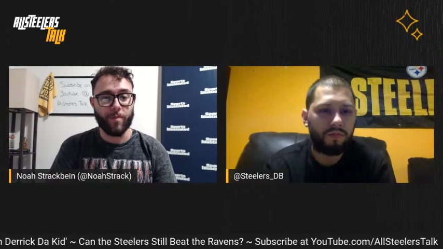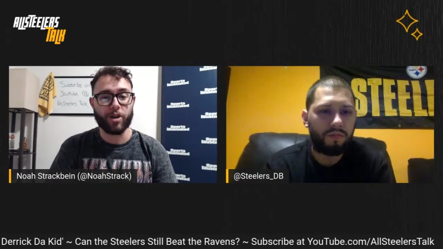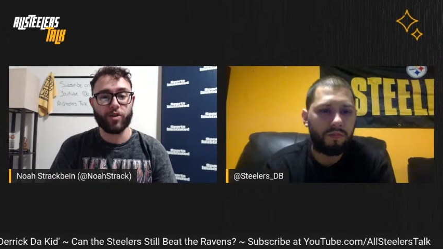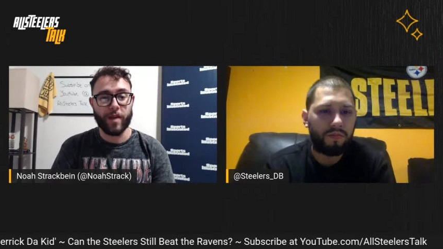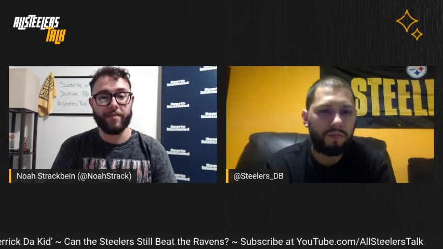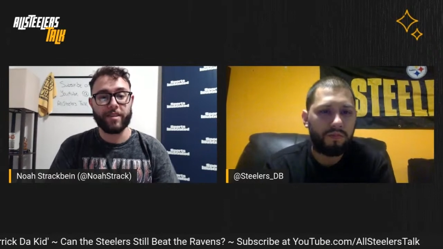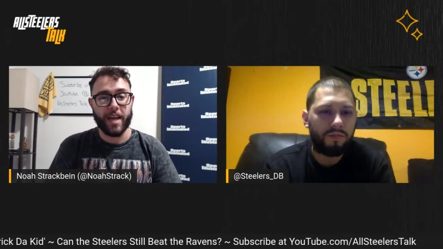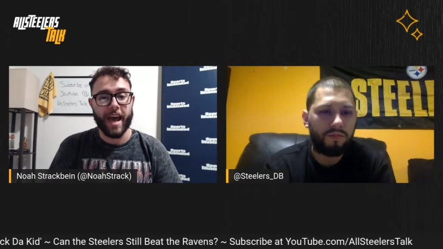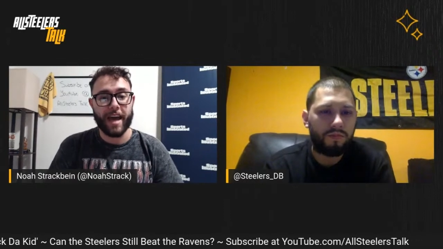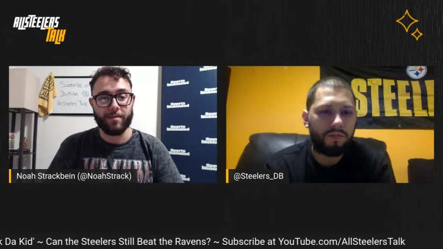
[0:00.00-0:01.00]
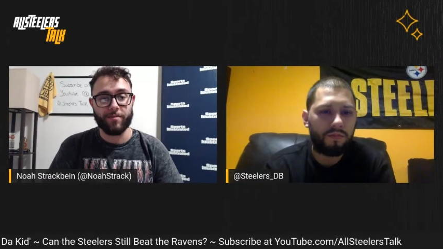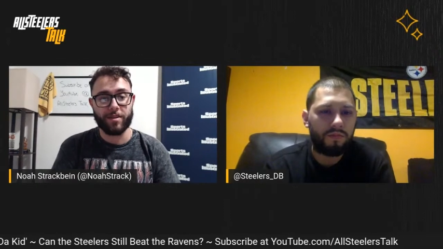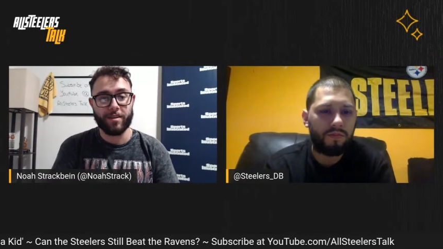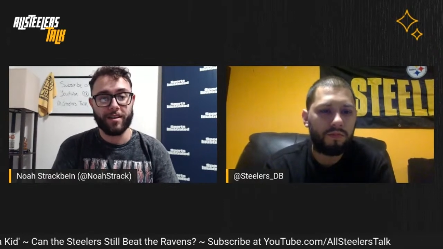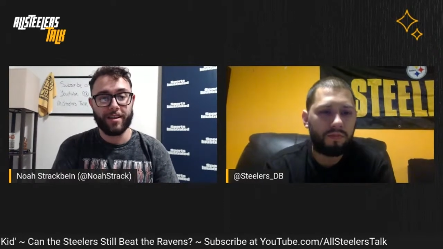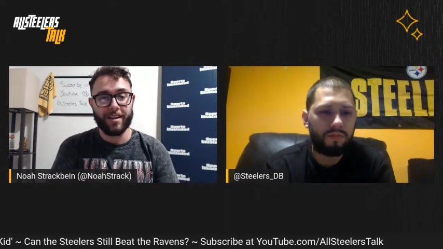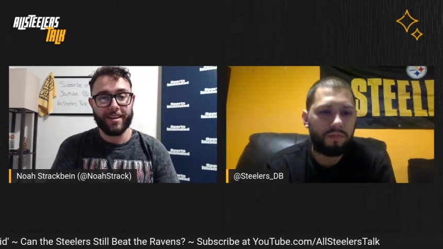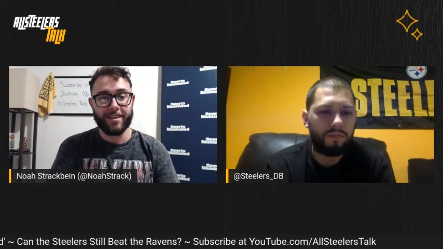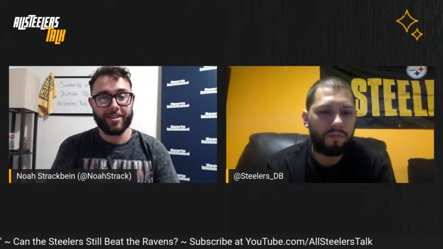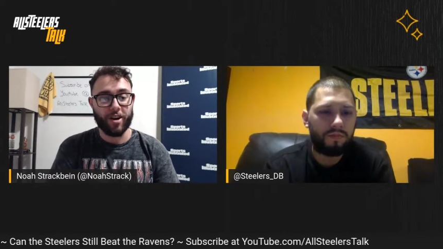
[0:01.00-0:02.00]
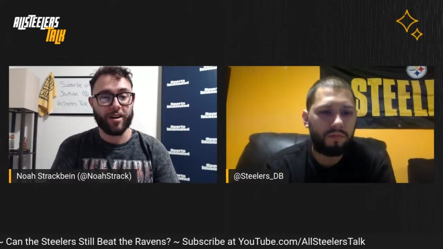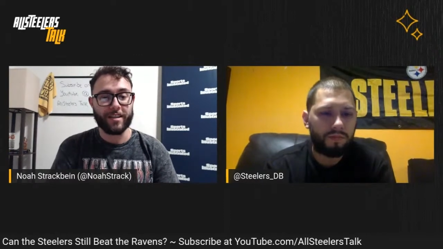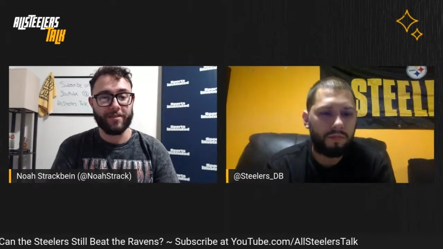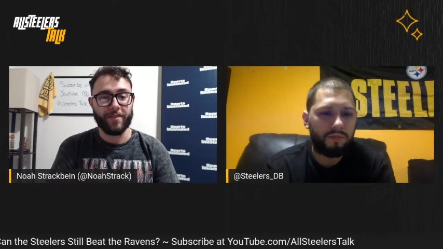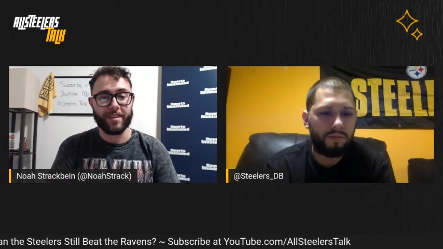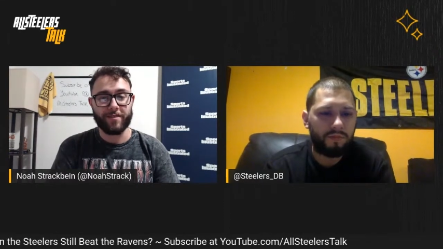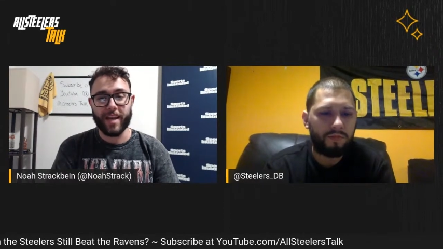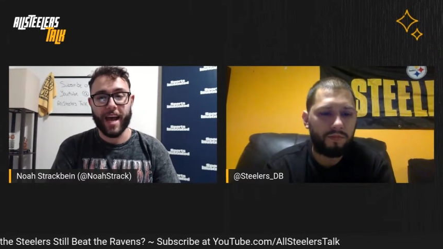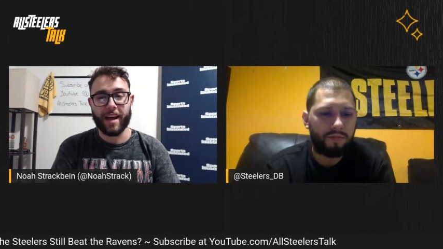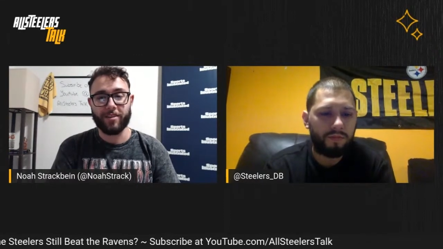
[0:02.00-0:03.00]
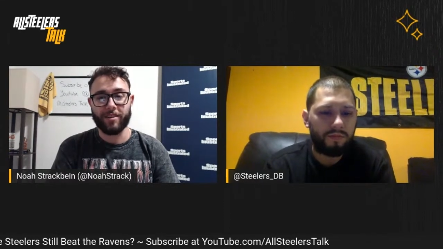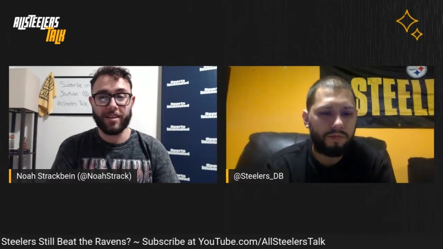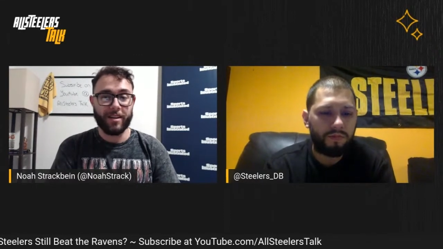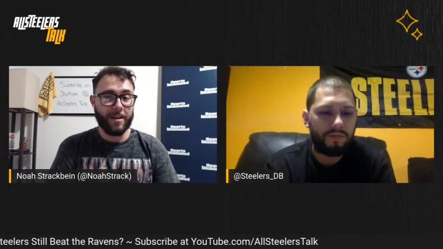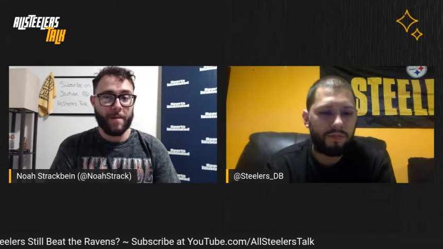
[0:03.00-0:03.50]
Speaker 1: Montravius Adams starting at defensive tackle.